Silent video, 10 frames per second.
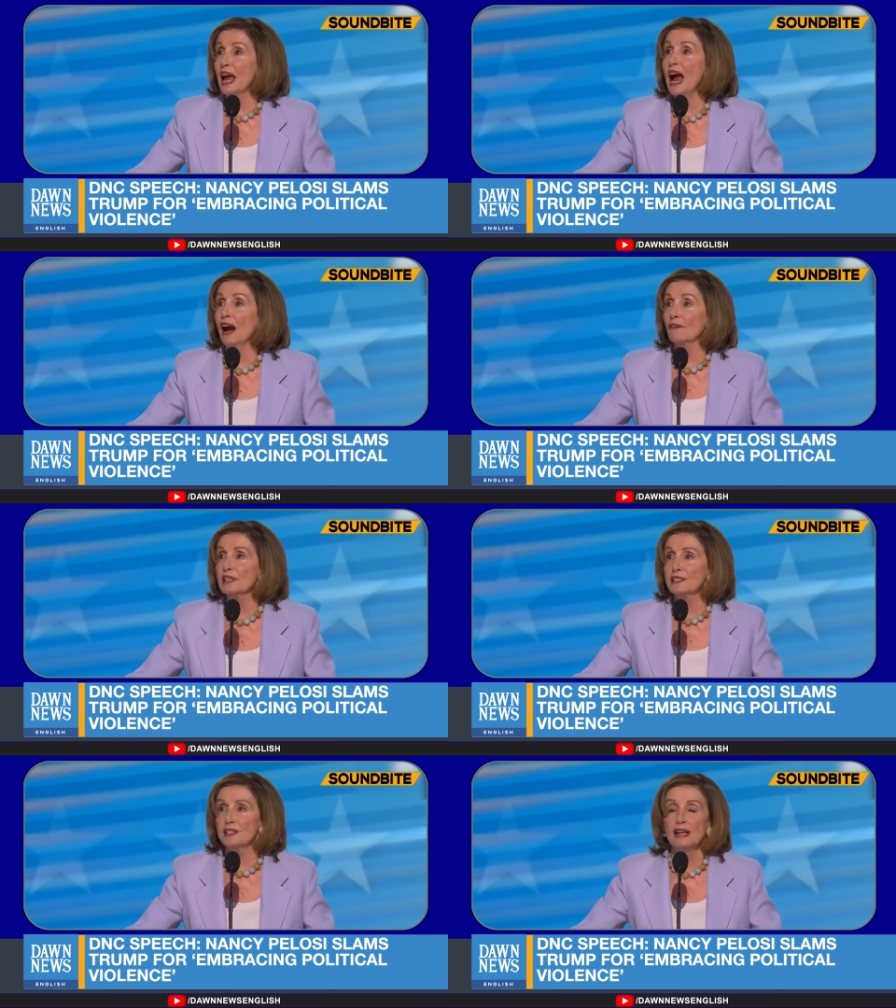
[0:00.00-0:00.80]

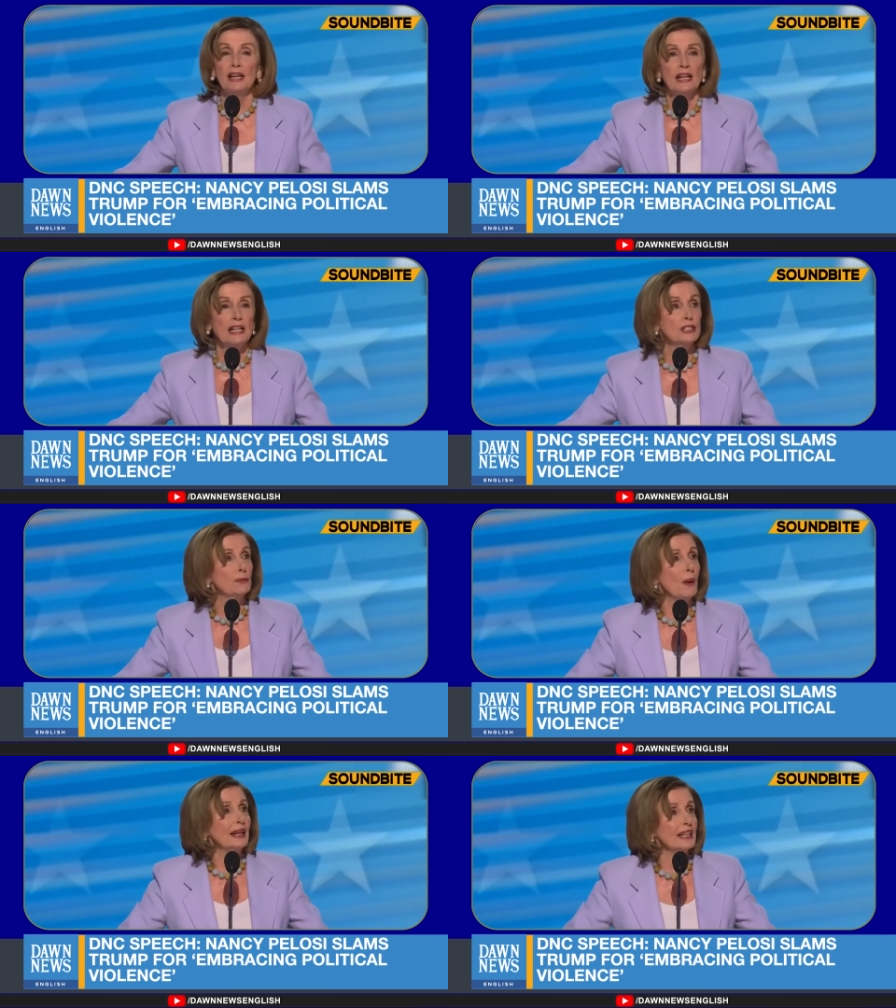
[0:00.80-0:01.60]
Harris is
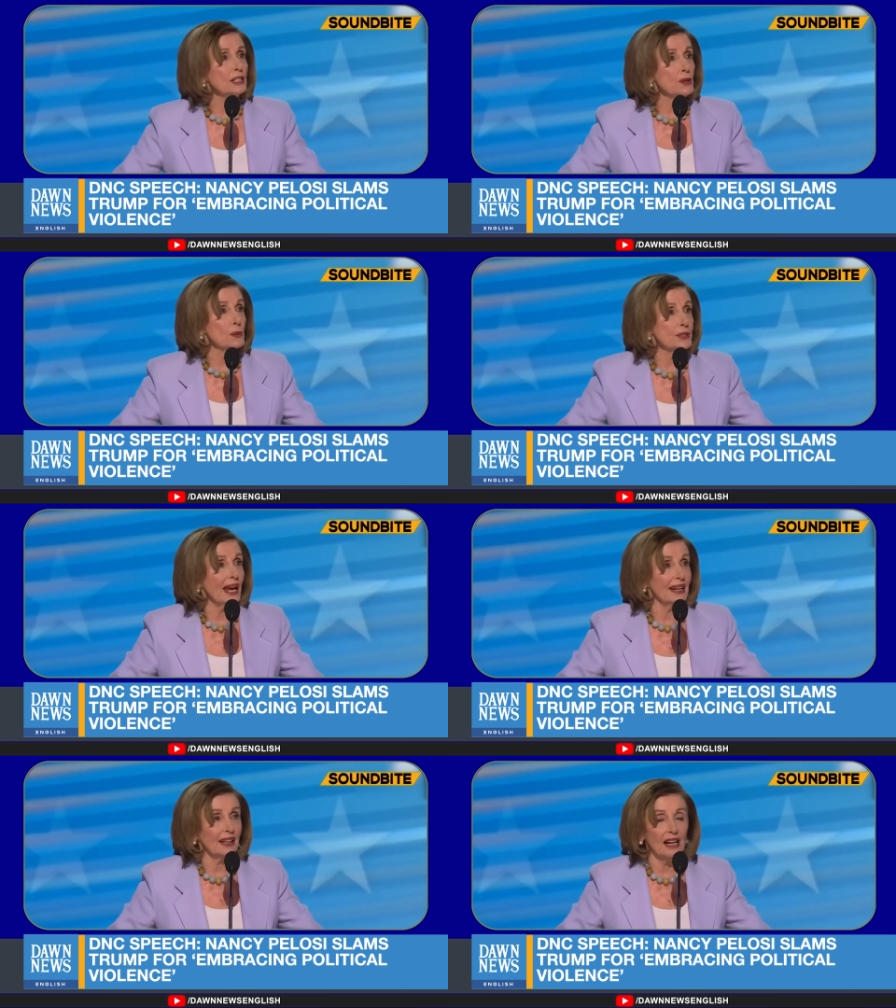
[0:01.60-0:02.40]
ready to
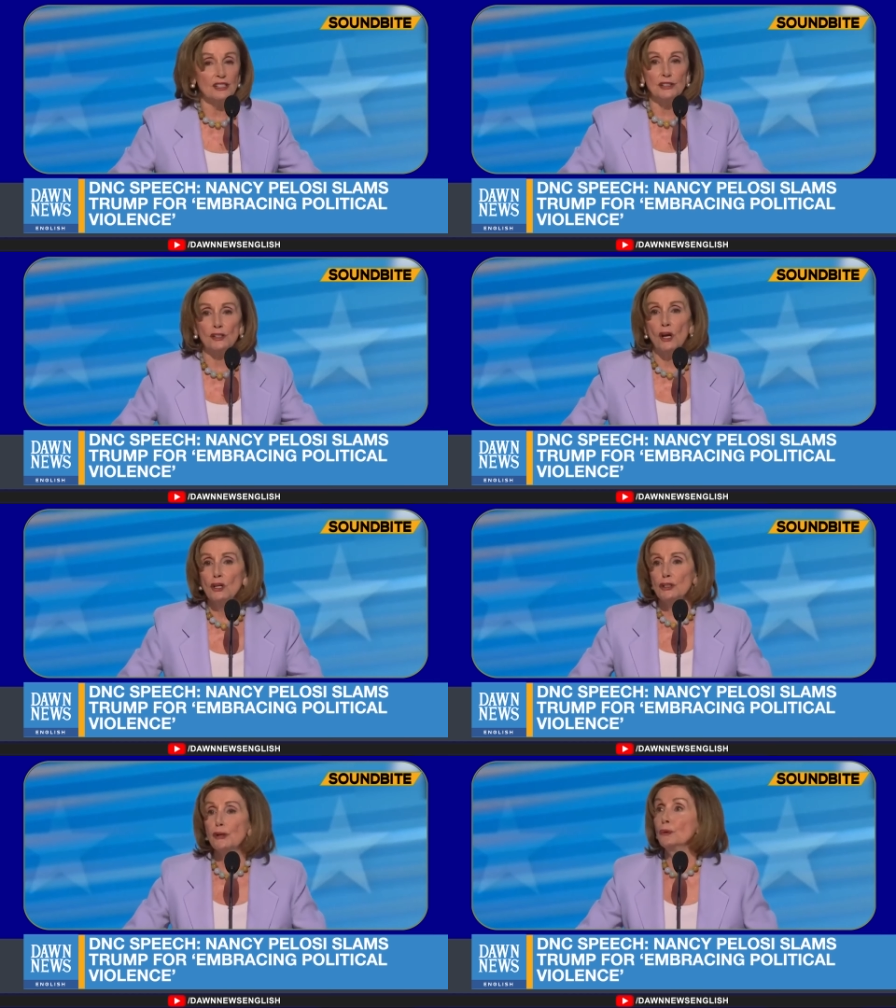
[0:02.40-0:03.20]
take us
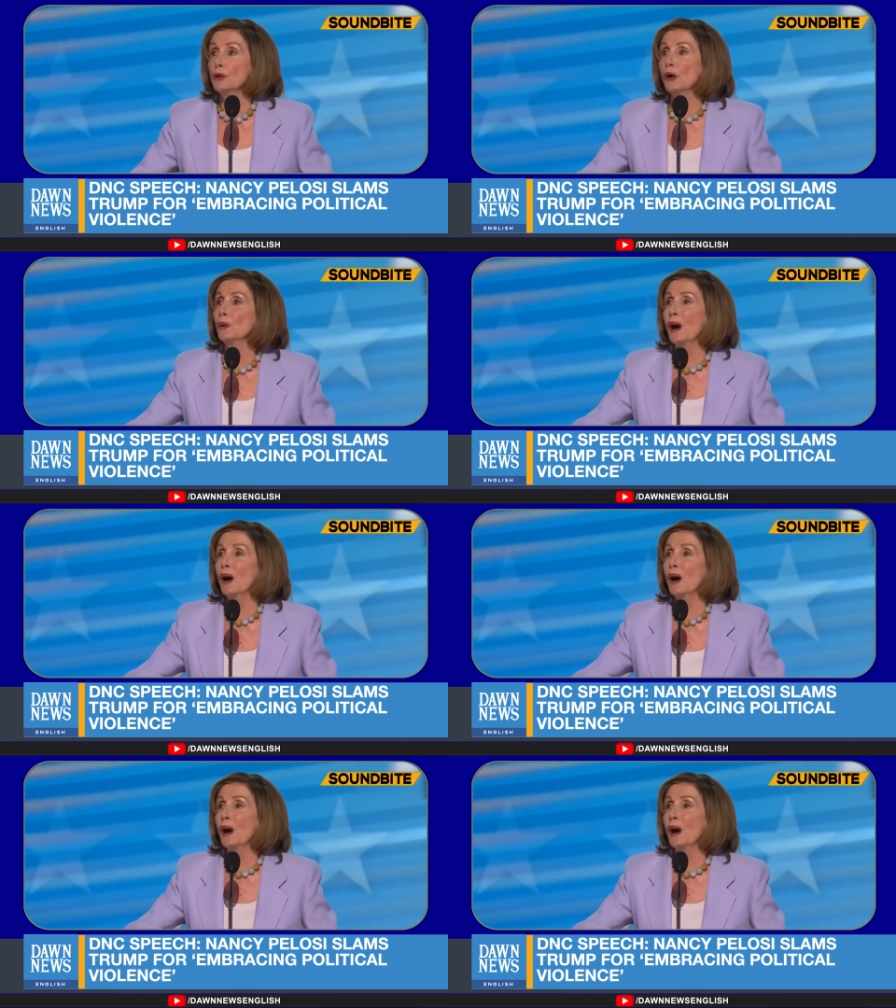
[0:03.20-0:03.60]
to new